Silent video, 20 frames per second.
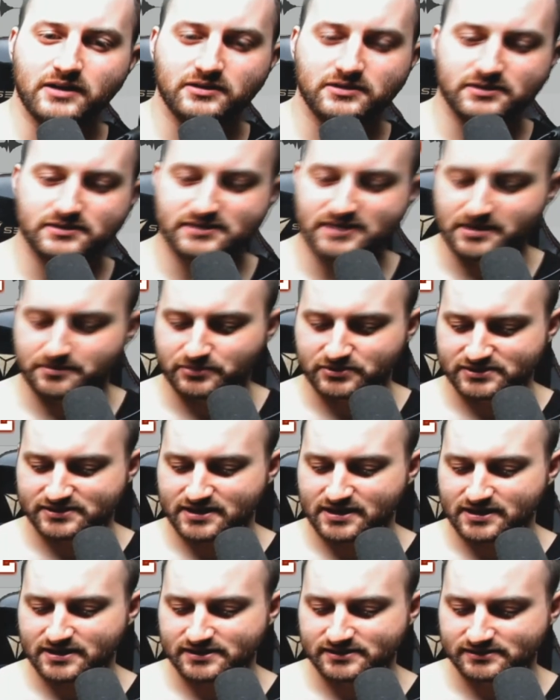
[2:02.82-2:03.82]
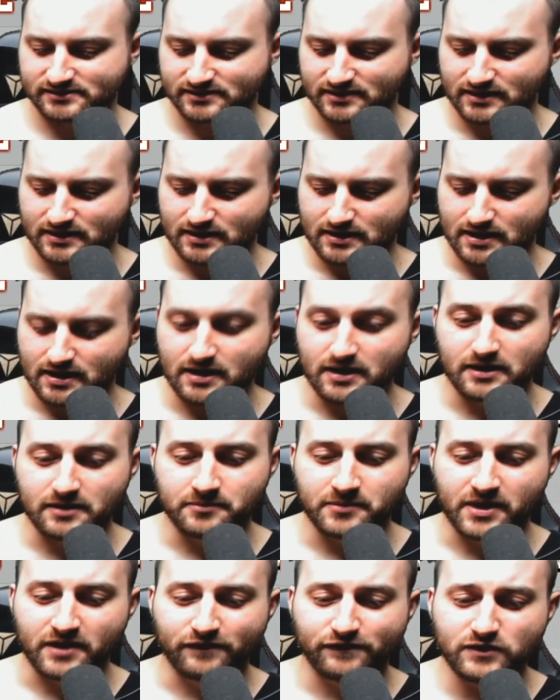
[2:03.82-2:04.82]
sample size.
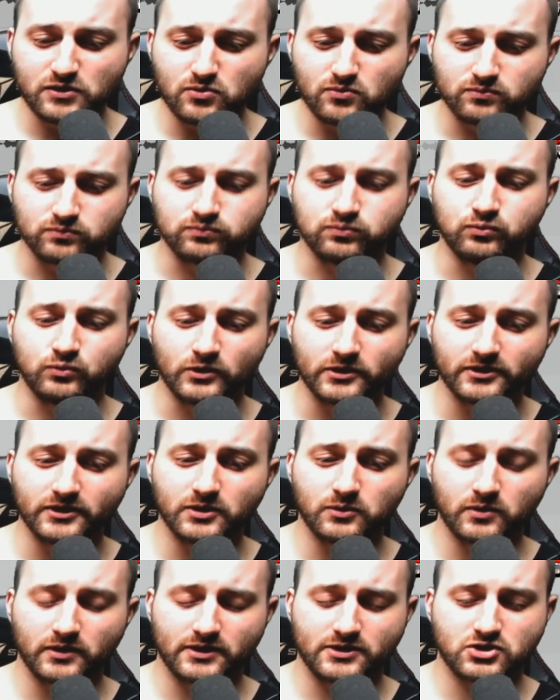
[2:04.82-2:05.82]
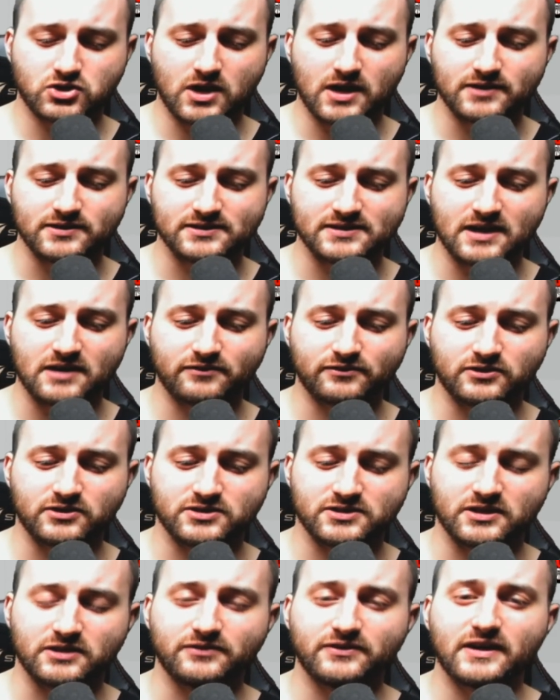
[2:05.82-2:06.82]
If you really want to try this out for
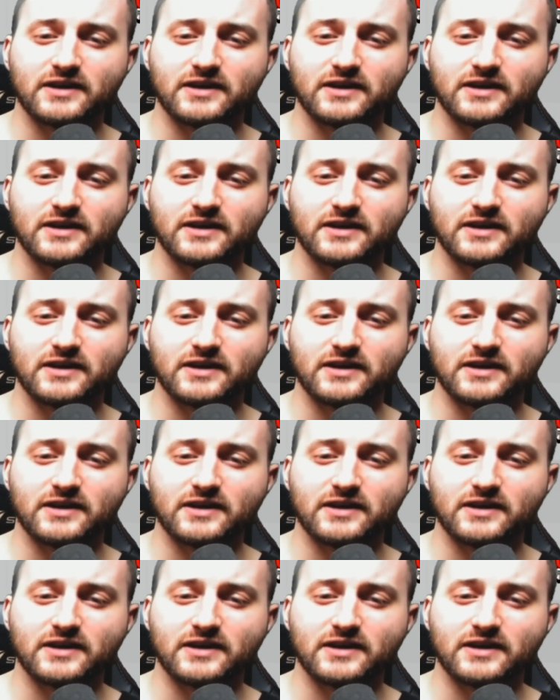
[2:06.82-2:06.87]
yourself,